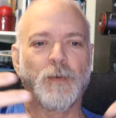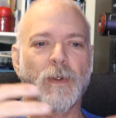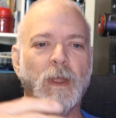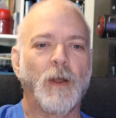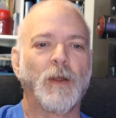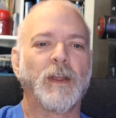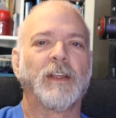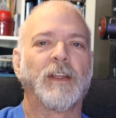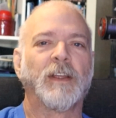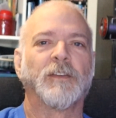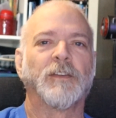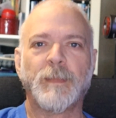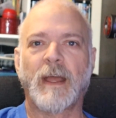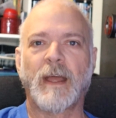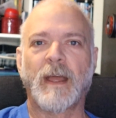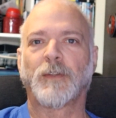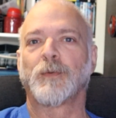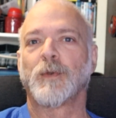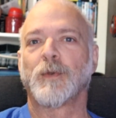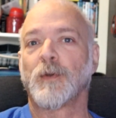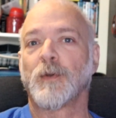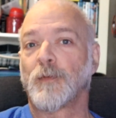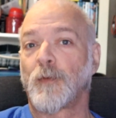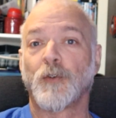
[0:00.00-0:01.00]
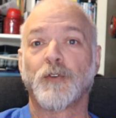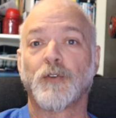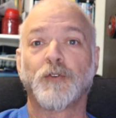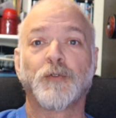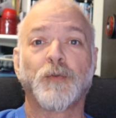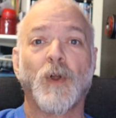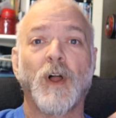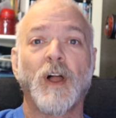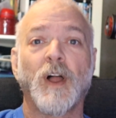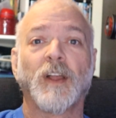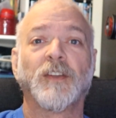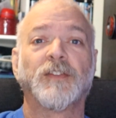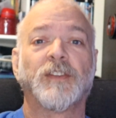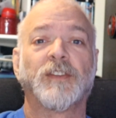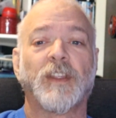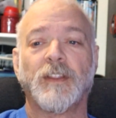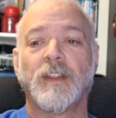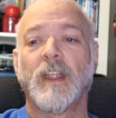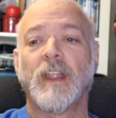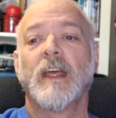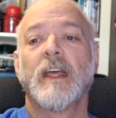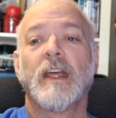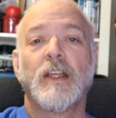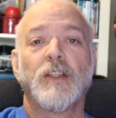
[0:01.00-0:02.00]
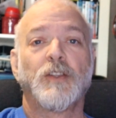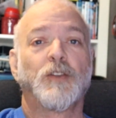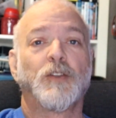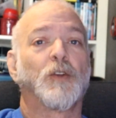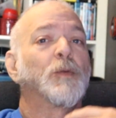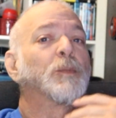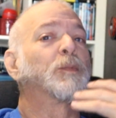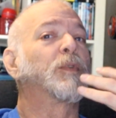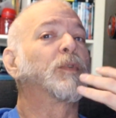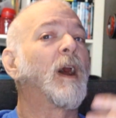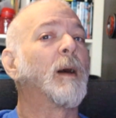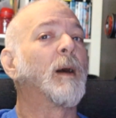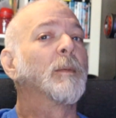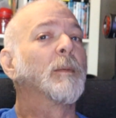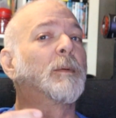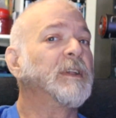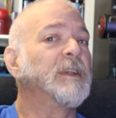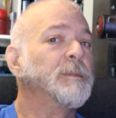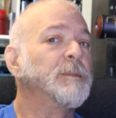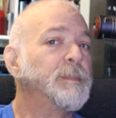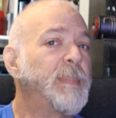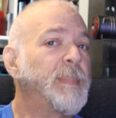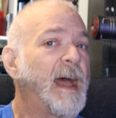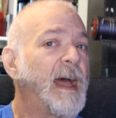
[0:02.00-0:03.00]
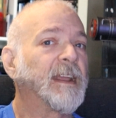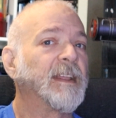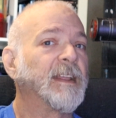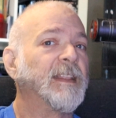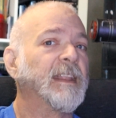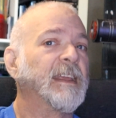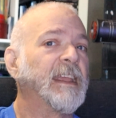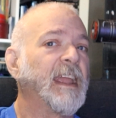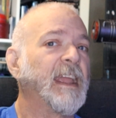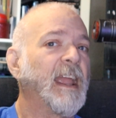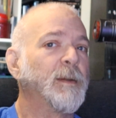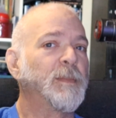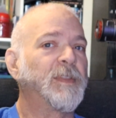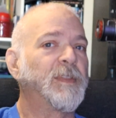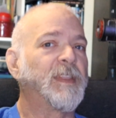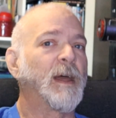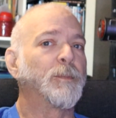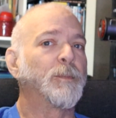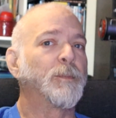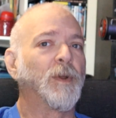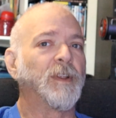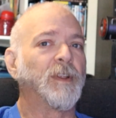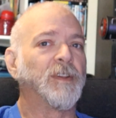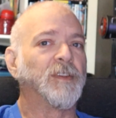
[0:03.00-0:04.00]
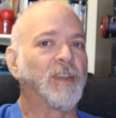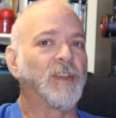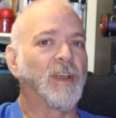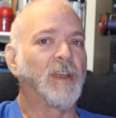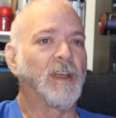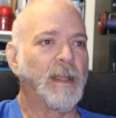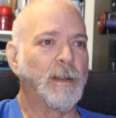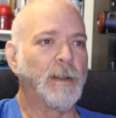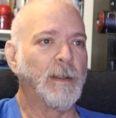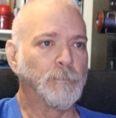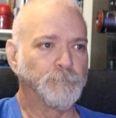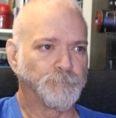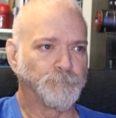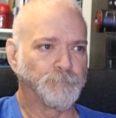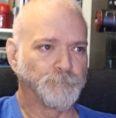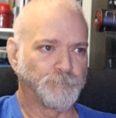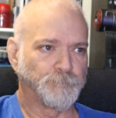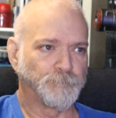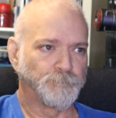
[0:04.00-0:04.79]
around, gives them back 3 or 4 shrugs, and they're probably back in the game at that point in time.